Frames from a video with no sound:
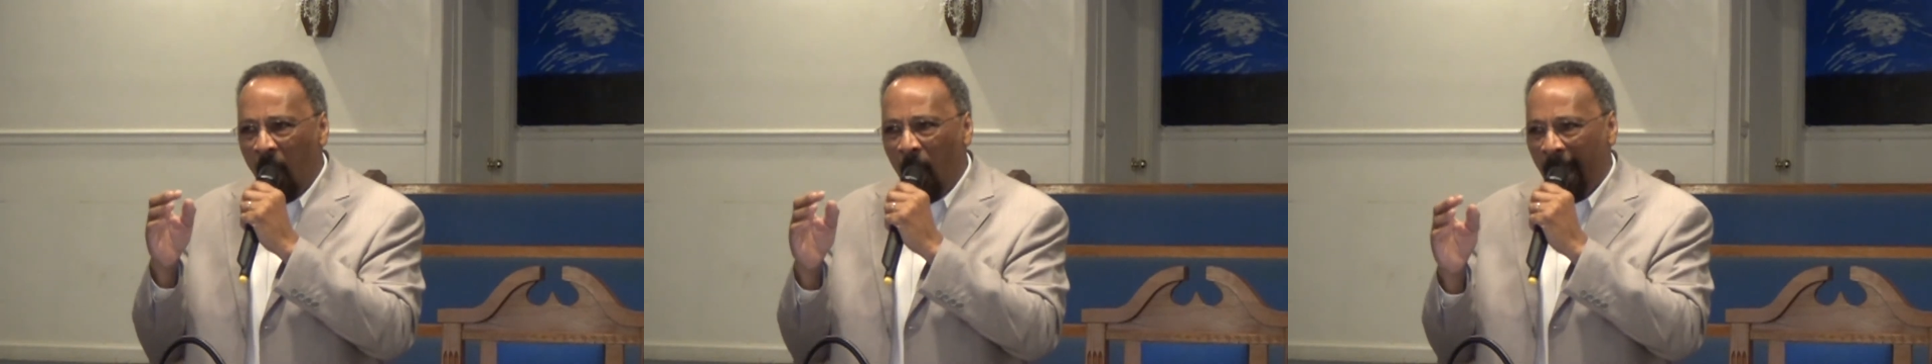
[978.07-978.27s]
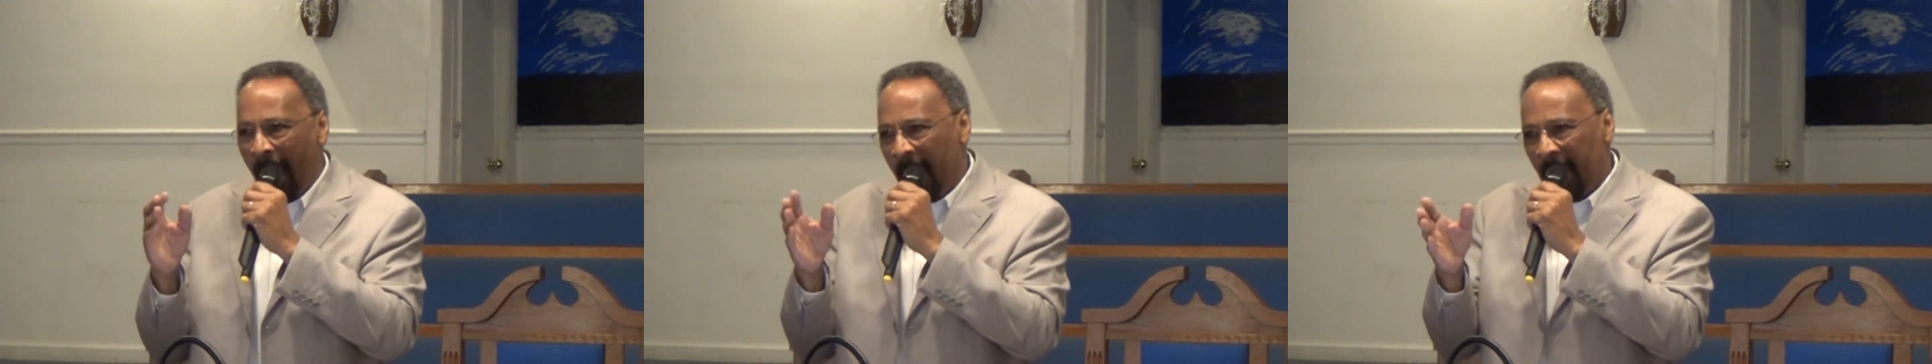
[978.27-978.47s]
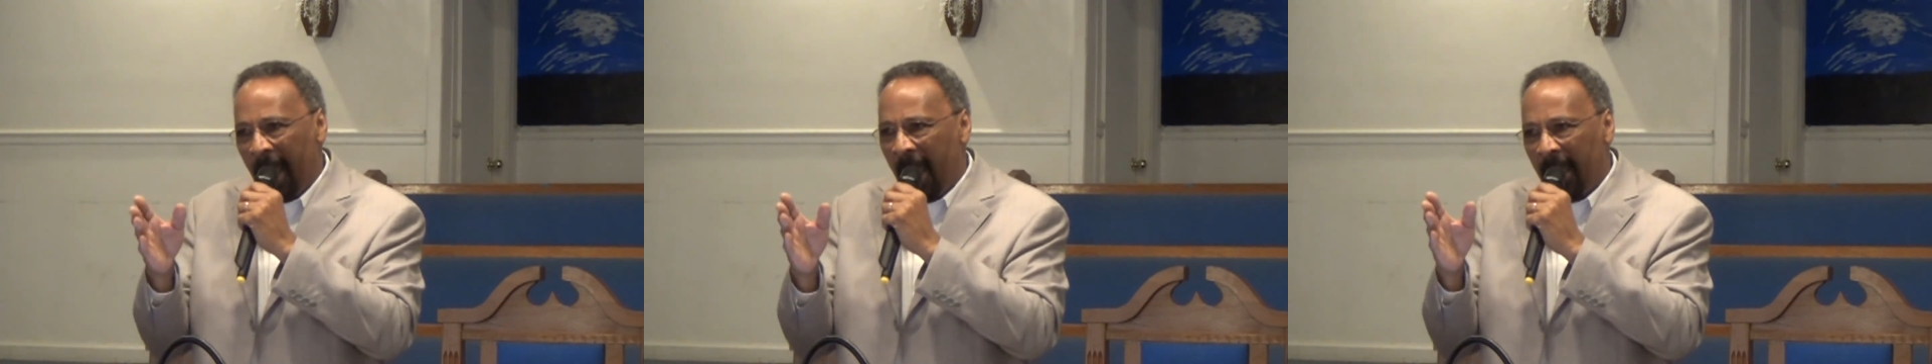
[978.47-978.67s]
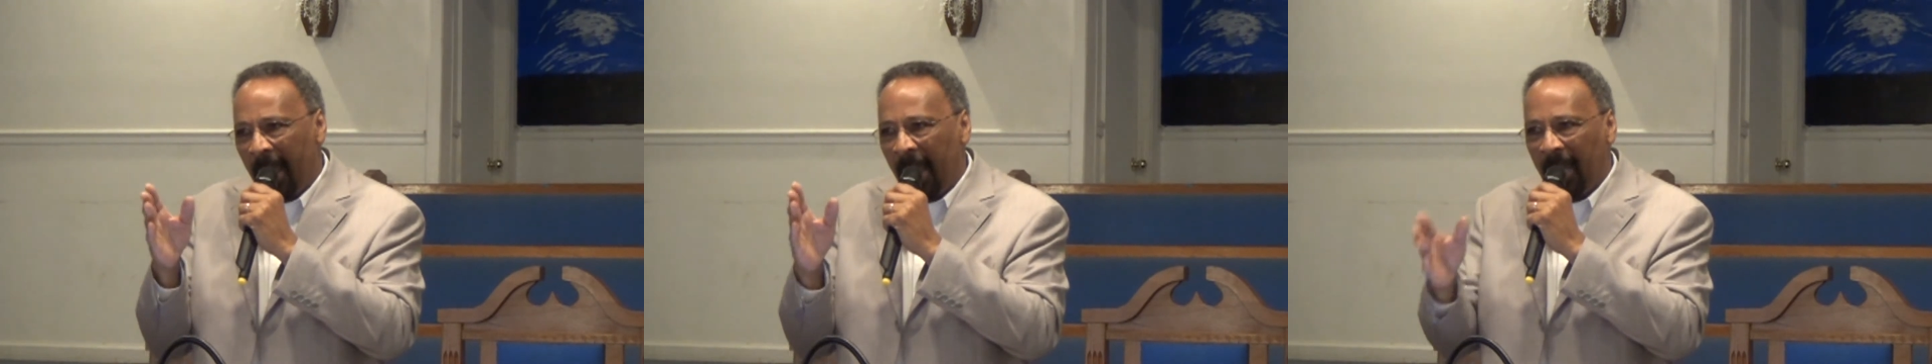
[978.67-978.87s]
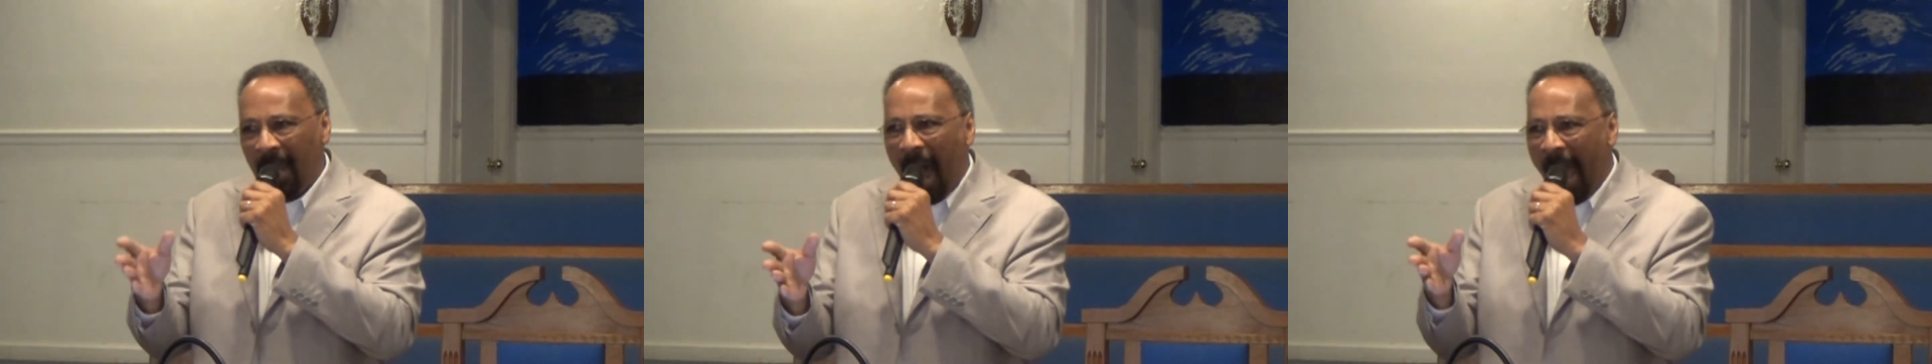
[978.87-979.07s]
oh, and, and,
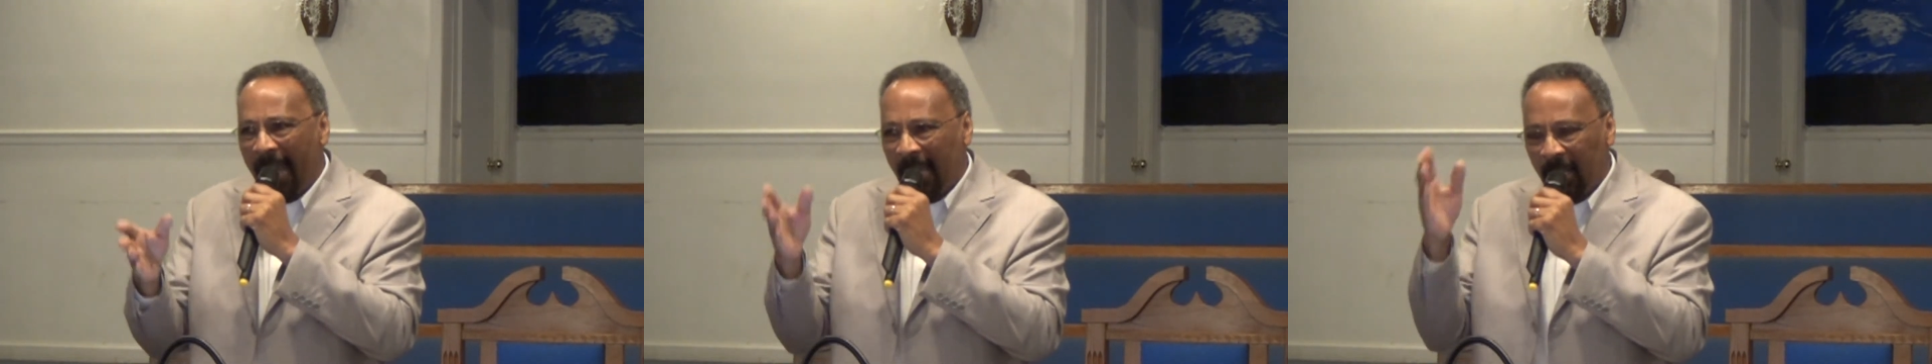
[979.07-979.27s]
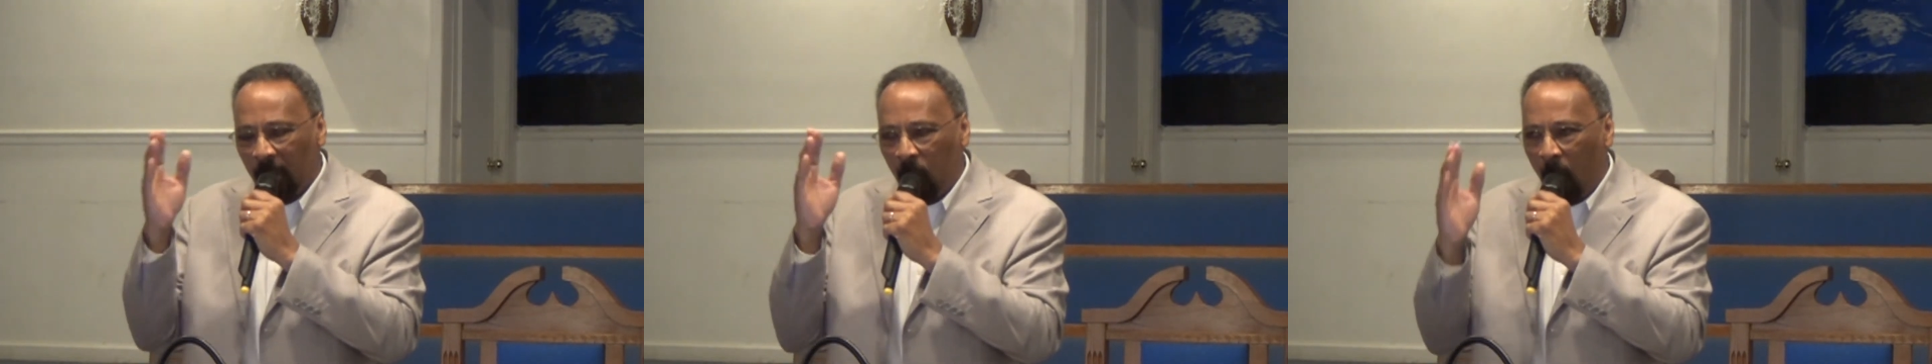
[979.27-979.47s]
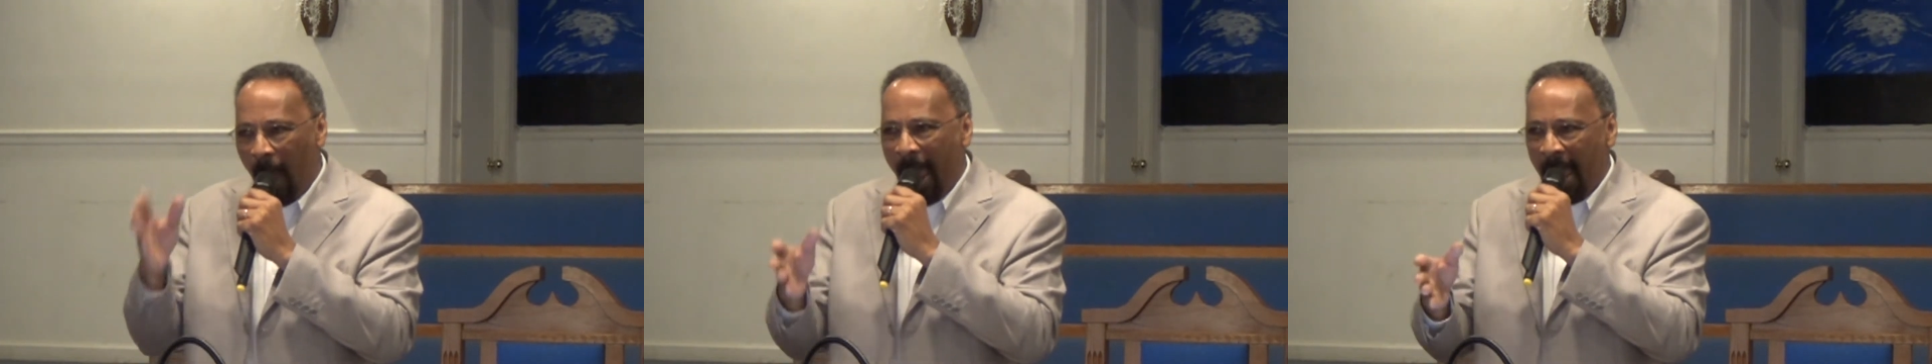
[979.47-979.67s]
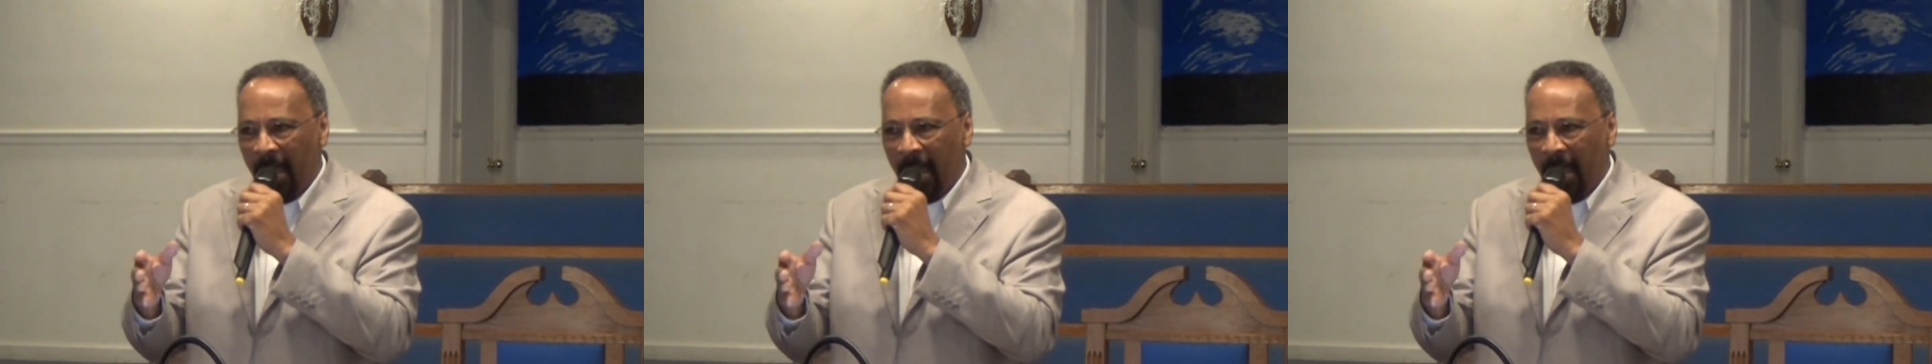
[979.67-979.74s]
and lighten the way.